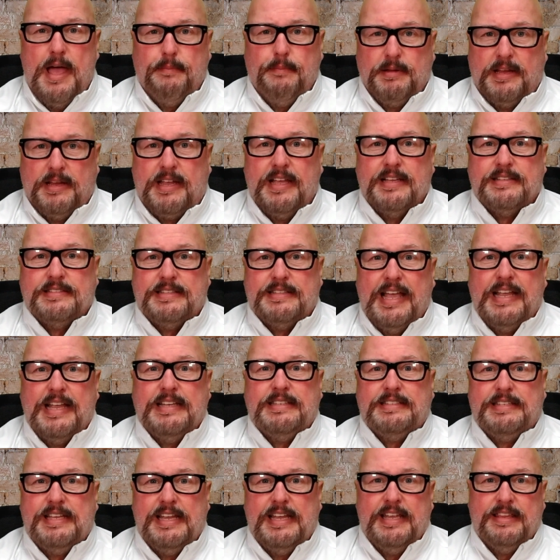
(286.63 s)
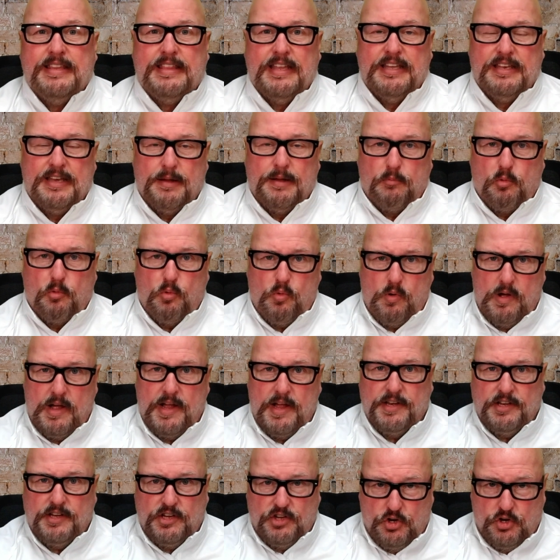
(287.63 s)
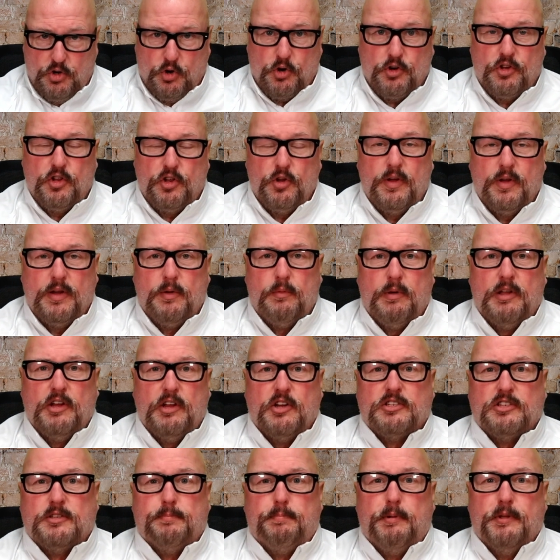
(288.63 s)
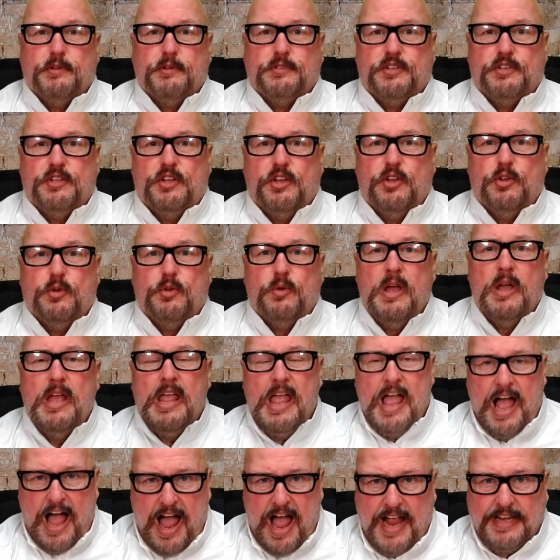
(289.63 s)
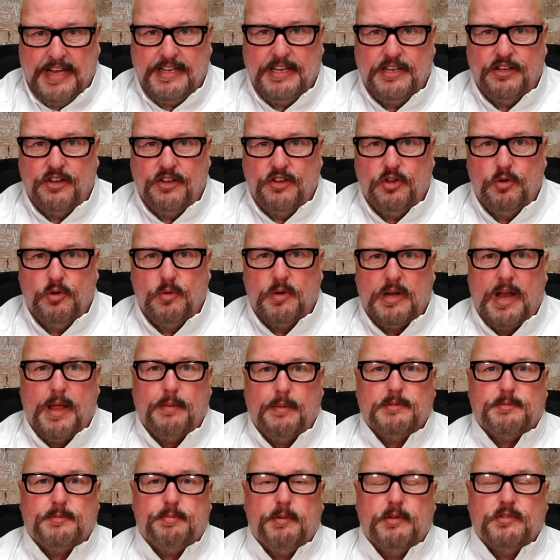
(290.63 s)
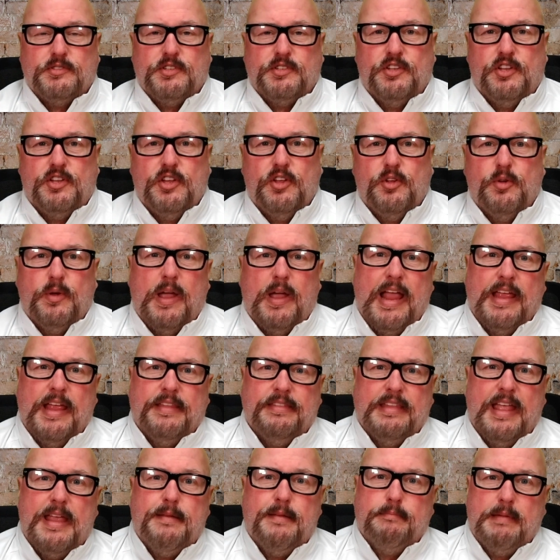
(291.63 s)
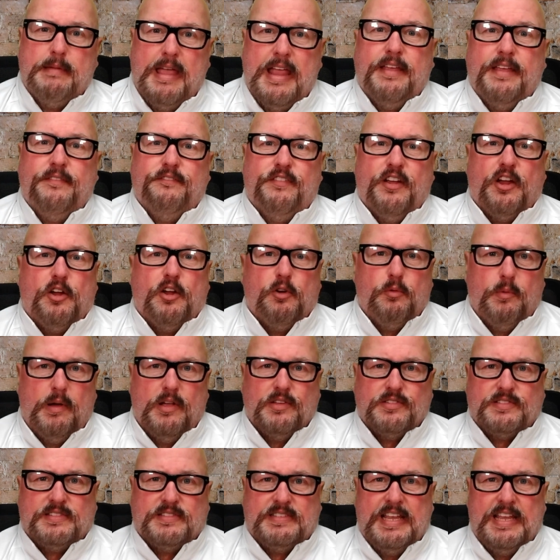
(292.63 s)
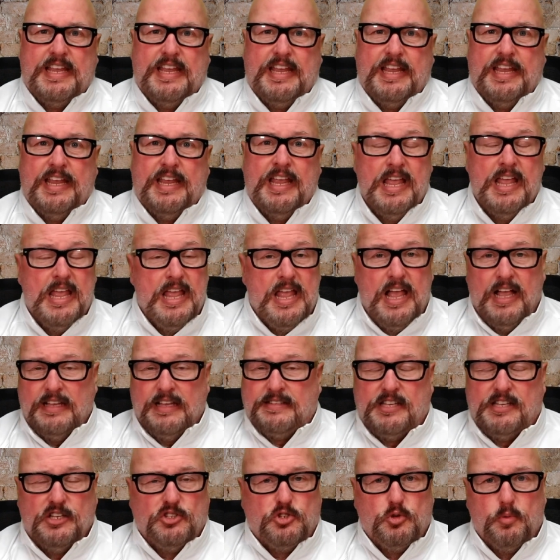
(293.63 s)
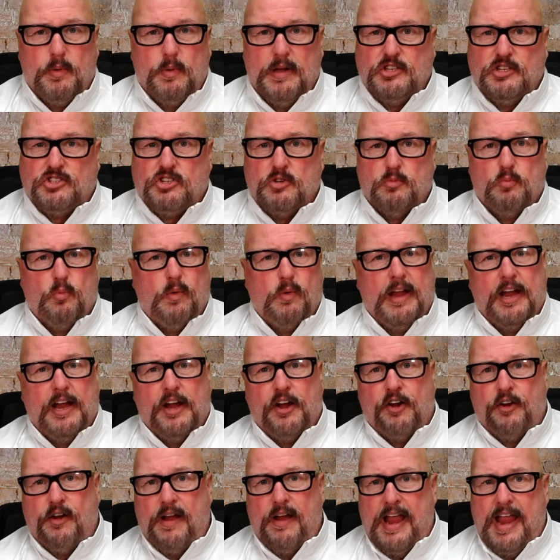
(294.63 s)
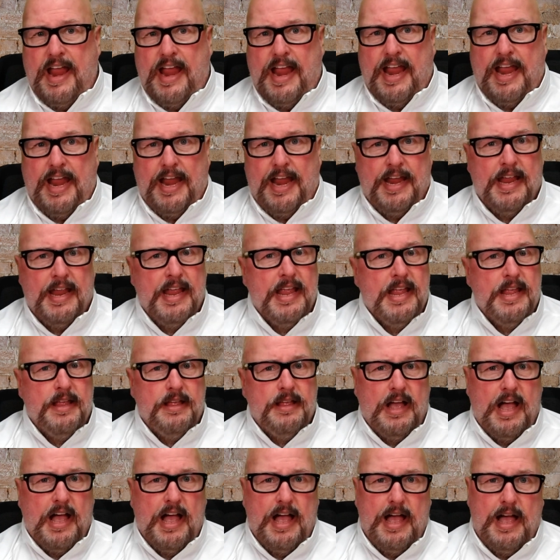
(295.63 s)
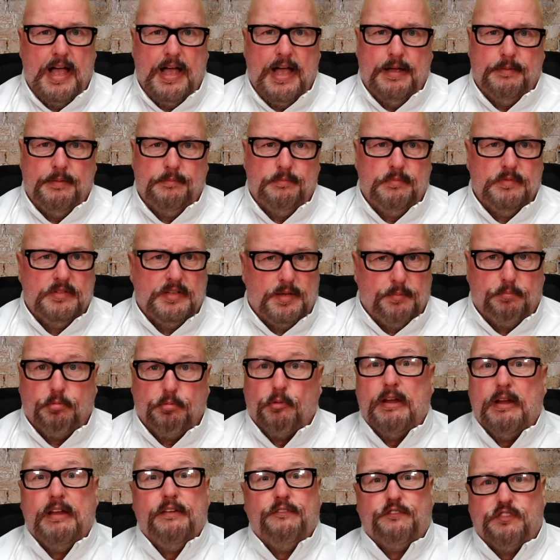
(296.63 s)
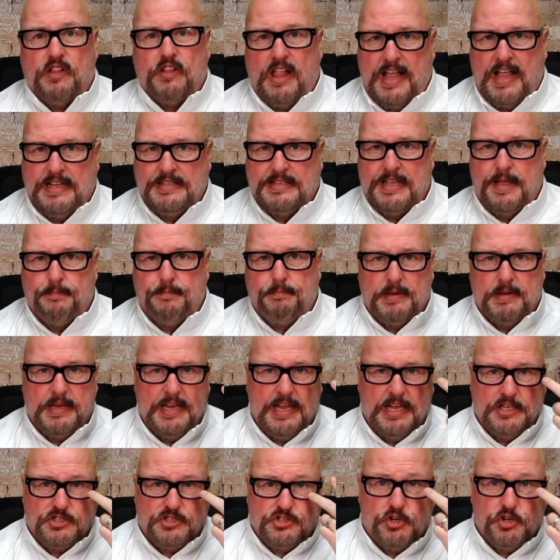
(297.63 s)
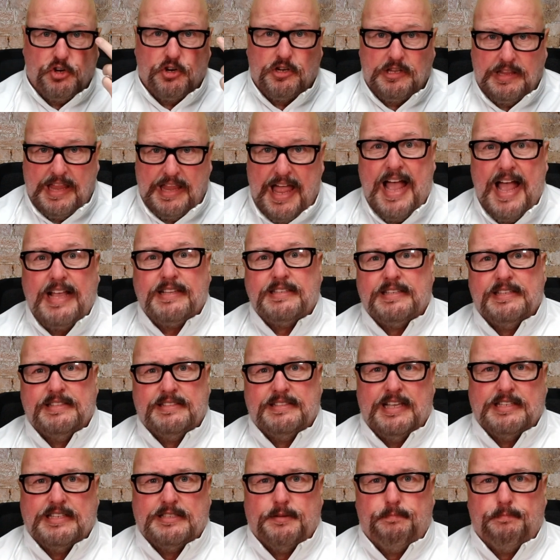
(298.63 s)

because they see that, number one, you're doing what you're supposed to do. I need to do what I'm supposed to do. And they may very well see a situation where a debris flies up and hits your glasses as